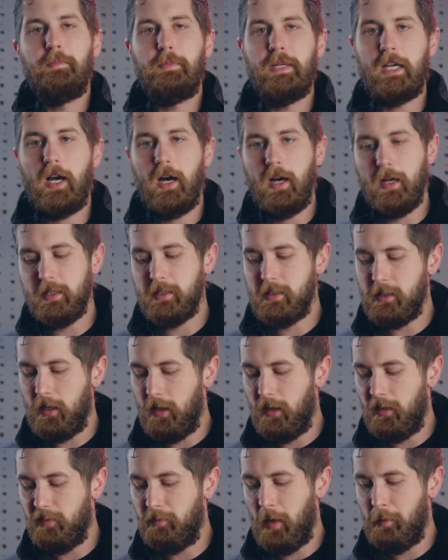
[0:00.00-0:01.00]
Because
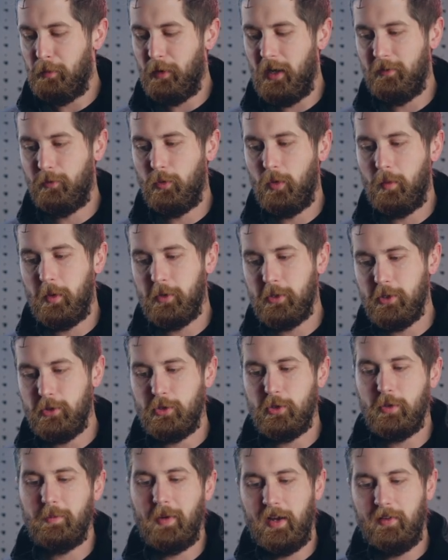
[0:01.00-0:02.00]
of my platform on
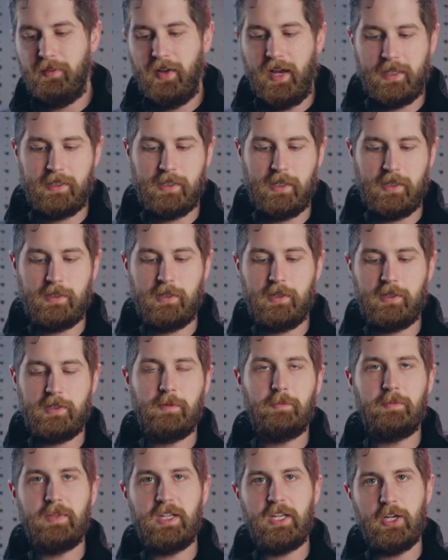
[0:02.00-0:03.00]
YouTube, I have access to
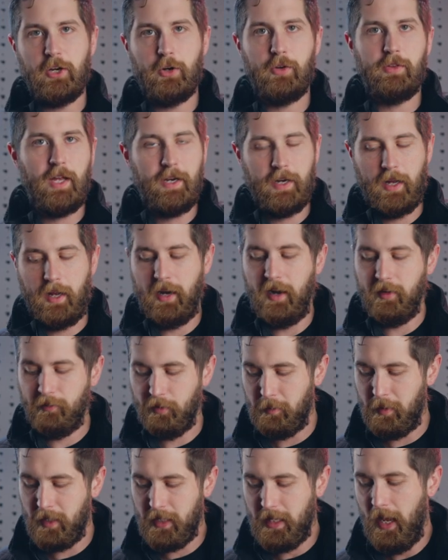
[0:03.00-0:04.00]
some gear that not
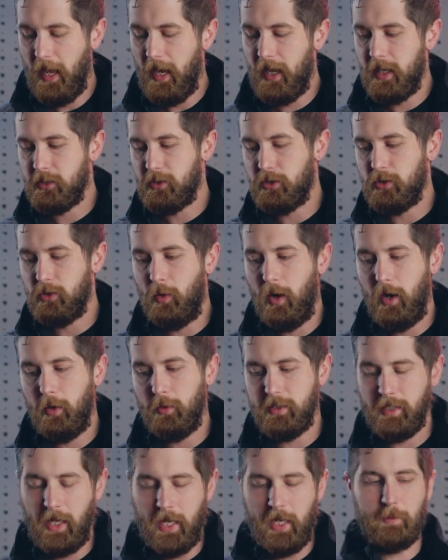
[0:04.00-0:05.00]
everybody has, so I
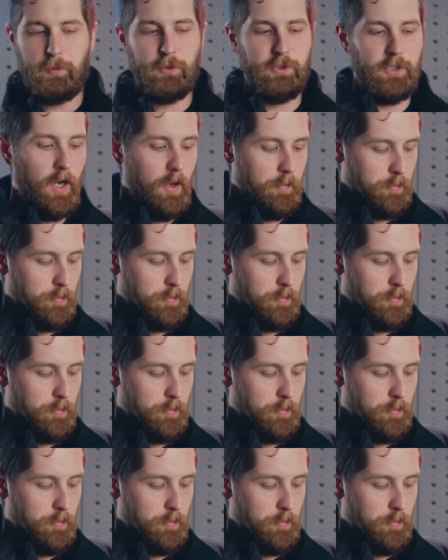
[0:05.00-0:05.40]
was able to